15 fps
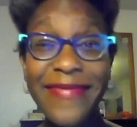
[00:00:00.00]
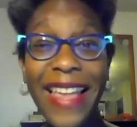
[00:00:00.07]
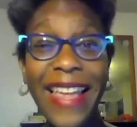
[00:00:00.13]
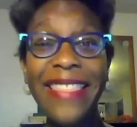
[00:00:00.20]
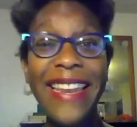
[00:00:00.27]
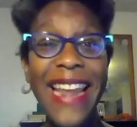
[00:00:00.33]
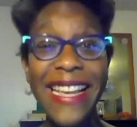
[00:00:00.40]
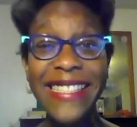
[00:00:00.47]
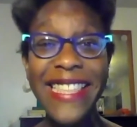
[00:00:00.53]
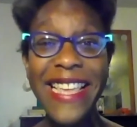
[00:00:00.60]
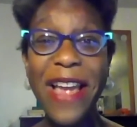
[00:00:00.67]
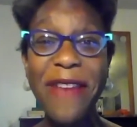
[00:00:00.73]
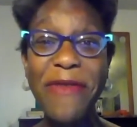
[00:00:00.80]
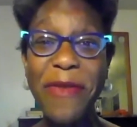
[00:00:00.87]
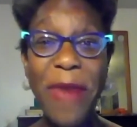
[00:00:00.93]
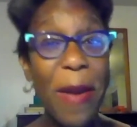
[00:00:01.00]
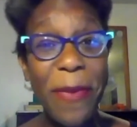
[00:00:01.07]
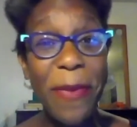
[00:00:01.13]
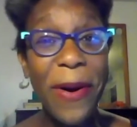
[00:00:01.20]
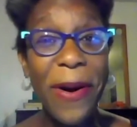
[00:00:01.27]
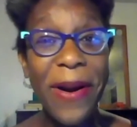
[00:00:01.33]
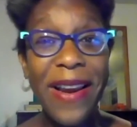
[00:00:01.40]
And the next thing I
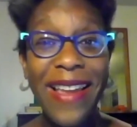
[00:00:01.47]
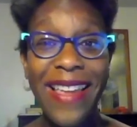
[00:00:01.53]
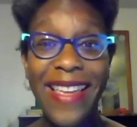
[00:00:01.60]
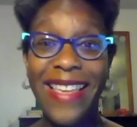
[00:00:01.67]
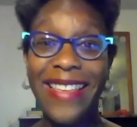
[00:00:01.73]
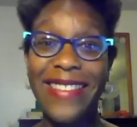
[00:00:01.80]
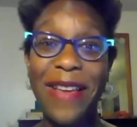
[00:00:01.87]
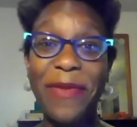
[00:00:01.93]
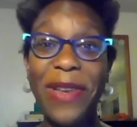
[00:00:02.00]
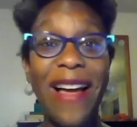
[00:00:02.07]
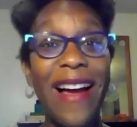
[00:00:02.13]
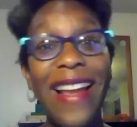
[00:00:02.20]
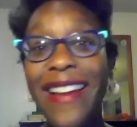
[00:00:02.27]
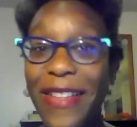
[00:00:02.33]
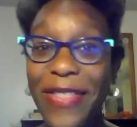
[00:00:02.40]
remember is I'm lying